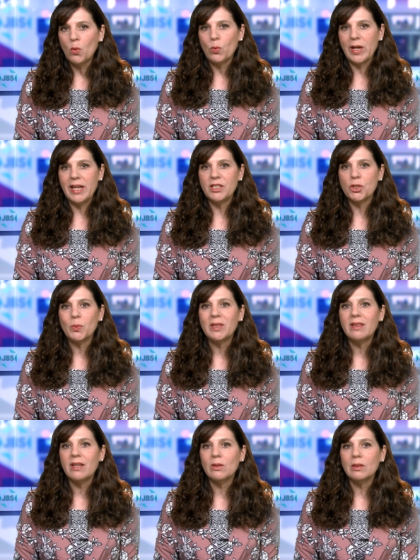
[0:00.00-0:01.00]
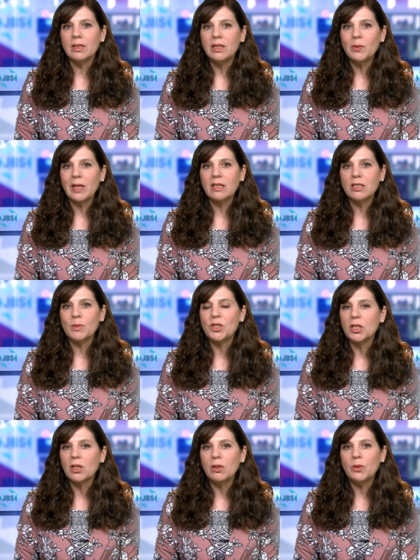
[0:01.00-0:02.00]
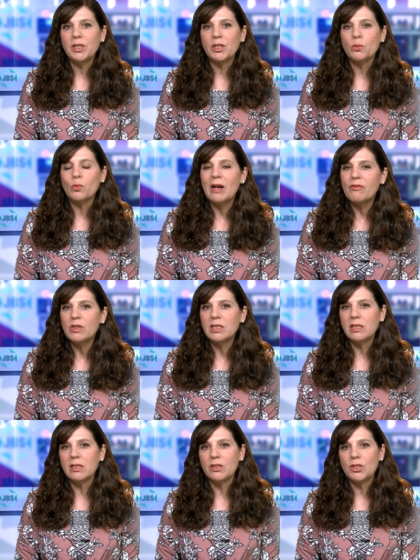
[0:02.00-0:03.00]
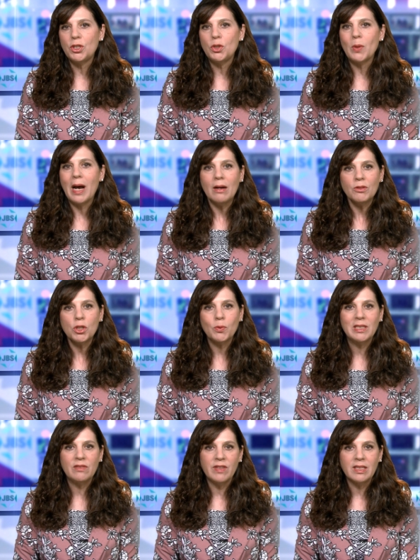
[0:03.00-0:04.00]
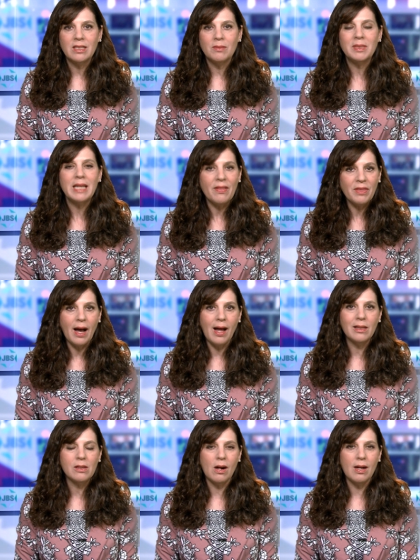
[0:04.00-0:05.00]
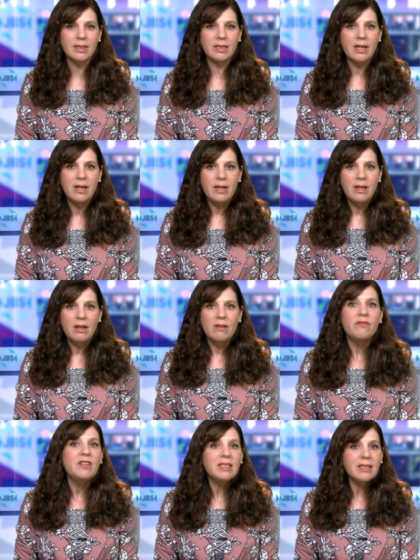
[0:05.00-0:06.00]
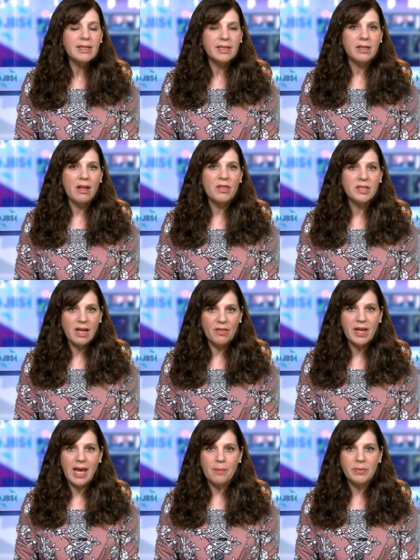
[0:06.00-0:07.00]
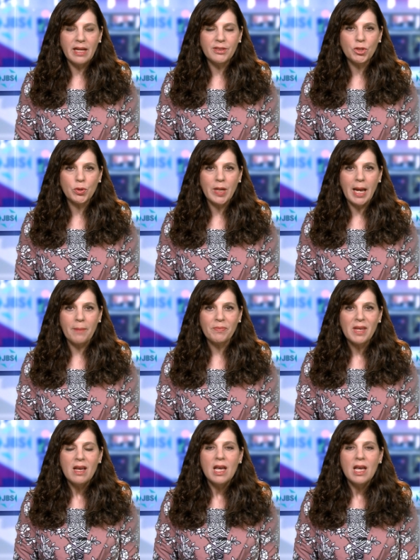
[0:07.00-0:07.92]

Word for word: outrage with their lyrics, which included references to Auschwitz victims and the Holocaust, visited the death camp yesterday.